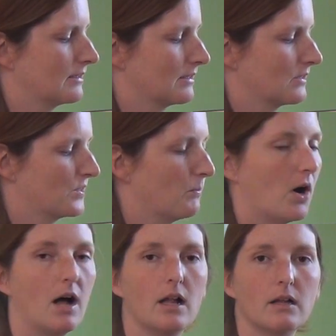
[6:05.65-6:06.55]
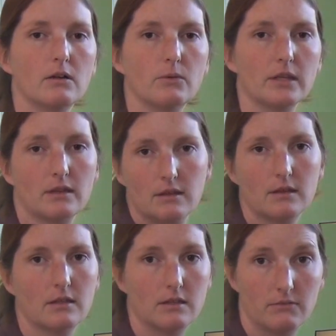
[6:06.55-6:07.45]
small with
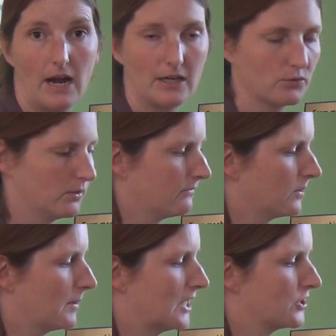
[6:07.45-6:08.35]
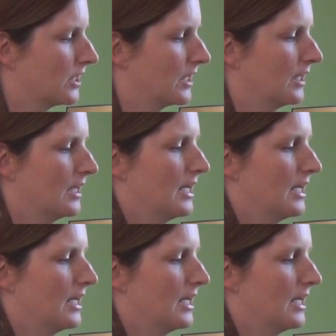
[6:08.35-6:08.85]
factual information,